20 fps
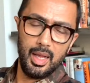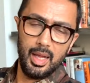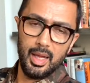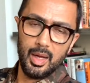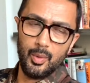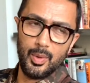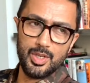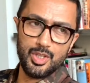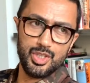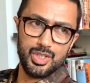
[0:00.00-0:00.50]

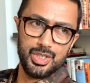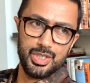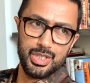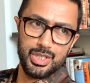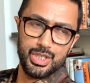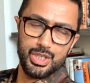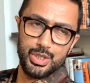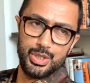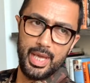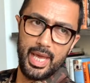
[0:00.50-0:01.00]
question
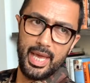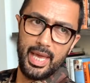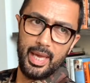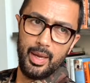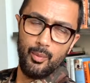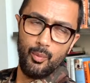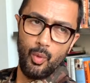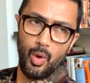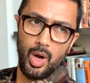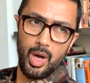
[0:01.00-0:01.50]
today
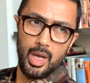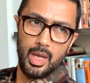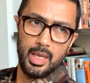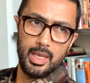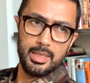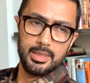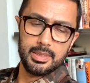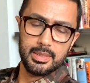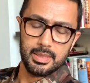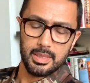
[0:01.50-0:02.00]

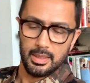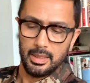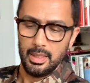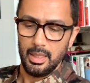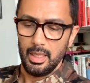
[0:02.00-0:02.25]
was